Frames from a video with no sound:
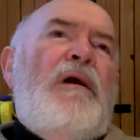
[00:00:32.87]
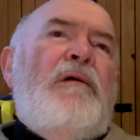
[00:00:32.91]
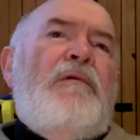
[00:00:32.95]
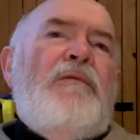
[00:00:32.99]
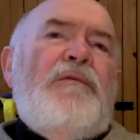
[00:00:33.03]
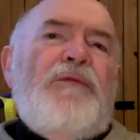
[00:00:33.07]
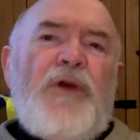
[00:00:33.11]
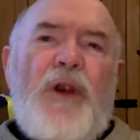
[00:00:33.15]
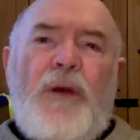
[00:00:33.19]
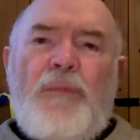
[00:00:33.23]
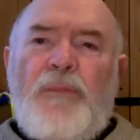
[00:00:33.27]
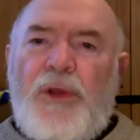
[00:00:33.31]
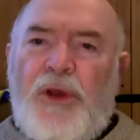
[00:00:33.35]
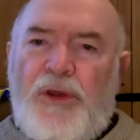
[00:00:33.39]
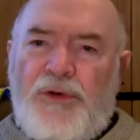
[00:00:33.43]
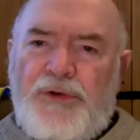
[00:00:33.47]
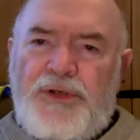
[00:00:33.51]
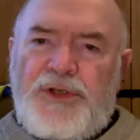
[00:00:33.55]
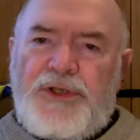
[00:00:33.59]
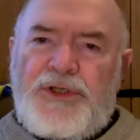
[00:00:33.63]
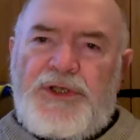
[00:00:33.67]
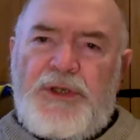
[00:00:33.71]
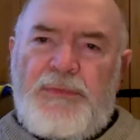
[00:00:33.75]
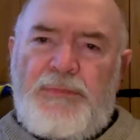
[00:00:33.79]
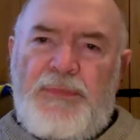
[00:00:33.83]
from
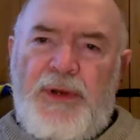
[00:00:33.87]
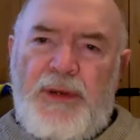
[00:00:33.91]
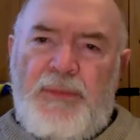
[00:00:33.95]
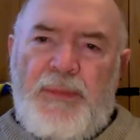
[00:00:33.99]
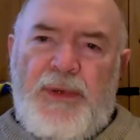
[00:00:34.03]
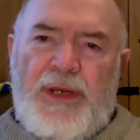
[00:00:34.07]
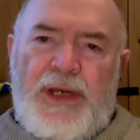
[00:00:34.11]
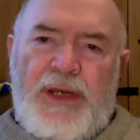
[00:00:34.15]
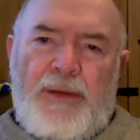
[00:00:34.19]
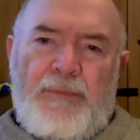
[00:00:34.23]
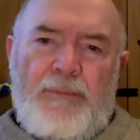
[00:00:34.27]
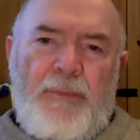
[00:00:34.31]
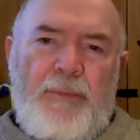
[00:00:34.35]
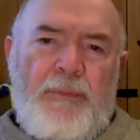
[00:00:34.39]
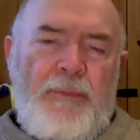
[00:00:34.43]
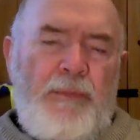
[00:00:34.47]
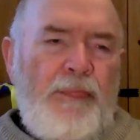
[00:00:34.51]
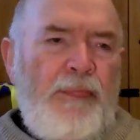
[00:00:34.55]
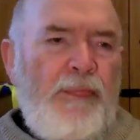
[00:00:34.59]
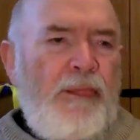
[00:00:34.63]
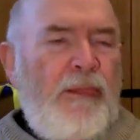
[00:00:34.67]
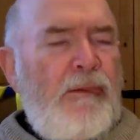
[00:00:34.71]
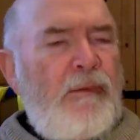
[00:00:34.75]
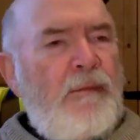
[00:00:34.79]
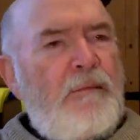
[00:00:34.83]
London to Birmingham.
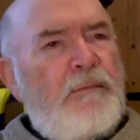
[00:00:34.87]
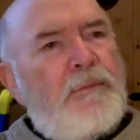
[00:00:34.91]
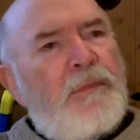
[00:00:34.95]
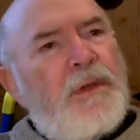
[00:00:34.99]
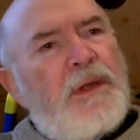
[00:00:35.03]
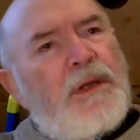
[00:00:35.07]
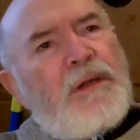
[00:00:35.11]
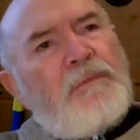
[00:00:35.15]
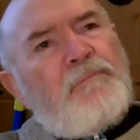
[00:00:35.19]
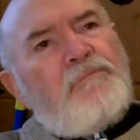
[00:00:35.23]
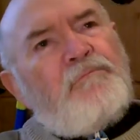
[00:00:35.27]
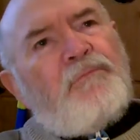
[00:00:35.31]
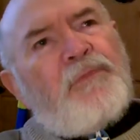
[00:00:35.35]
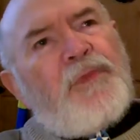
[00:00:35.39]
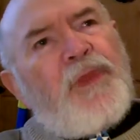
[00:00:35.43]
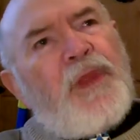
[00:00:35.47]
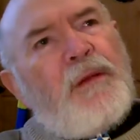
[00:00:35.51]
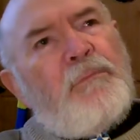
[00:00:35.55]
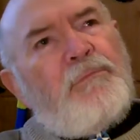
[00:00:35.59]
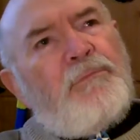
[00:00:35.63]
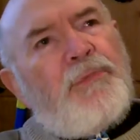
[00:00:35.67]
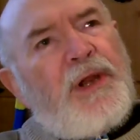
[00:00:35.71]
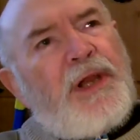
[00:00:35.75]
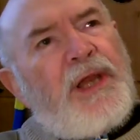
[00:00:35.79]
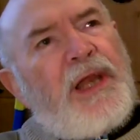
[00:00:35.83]

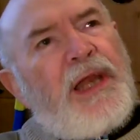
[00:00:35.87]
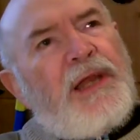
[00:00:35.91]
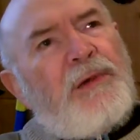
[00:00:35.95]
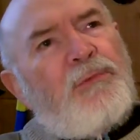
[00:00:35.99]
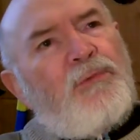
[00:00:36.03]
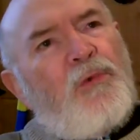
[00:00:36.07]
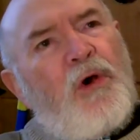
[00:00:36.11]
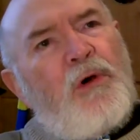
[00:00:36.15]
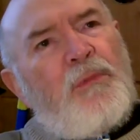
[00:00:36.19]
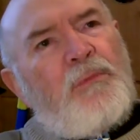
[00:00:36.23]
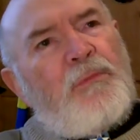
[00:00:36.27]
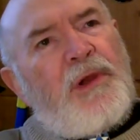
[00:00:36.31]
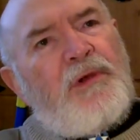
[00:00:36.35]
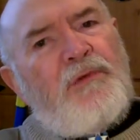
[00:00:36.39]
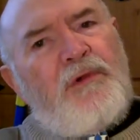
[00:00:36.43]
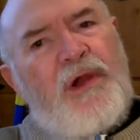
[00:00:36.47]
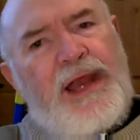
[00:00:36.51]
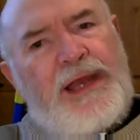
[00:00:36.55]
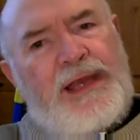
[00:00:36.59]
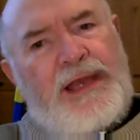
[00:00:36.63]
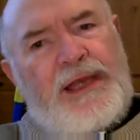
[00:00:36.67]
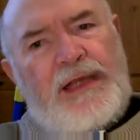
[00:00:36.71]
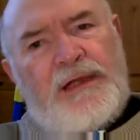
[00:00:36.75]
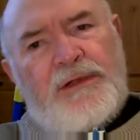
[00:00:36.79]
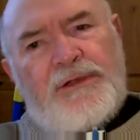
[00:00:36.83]
But it won't be
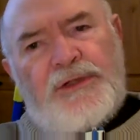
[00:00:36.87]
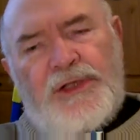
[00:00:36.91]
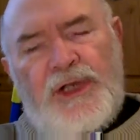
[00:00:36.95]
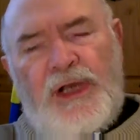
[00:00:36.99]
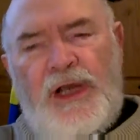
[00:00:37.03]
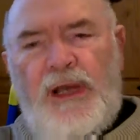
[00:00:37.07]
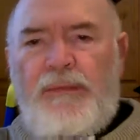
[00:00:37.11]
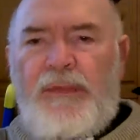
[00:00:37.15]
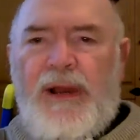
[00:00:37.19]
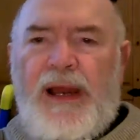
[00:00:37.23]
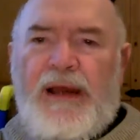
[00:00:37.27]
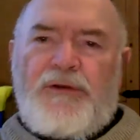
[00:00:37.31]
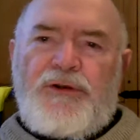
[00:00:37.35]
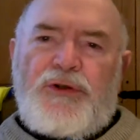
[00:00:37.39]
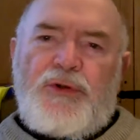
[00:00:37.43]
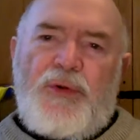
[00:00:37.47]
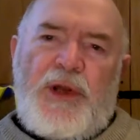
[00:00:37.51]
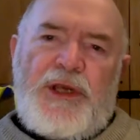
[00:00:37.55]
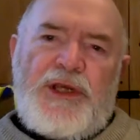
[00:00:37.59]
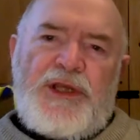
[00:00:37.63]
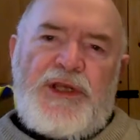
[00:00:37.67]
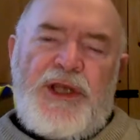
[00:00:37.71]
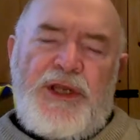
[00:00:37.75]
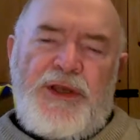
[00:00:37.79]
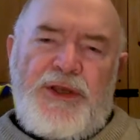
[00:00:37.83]
ready until about
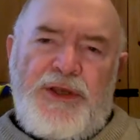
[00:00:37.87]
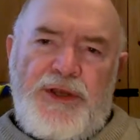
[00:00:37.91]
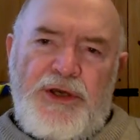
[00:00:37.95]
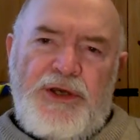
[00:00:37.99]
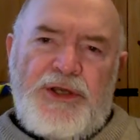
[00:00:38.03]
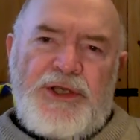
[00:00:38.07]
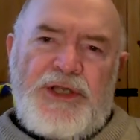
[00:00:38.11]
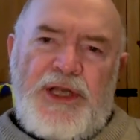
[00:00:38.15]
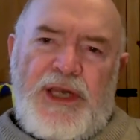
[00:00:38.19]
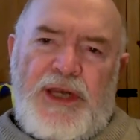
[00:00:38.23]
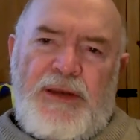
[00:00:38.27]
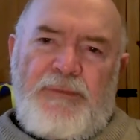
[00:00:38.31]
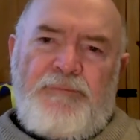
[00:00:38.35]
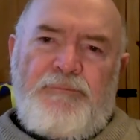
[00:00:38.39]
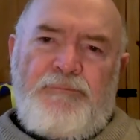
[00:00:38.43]
2030.